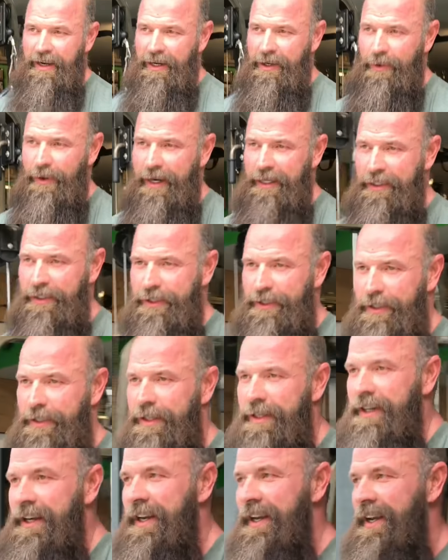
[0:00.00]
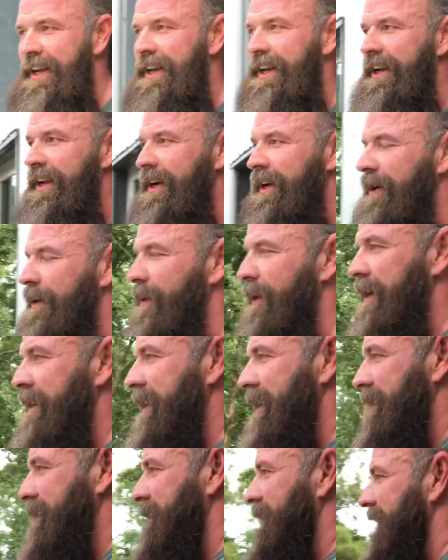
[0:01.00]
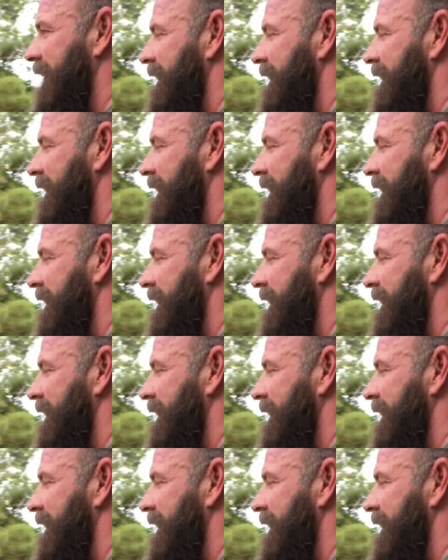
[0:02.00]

Not quite sure where these are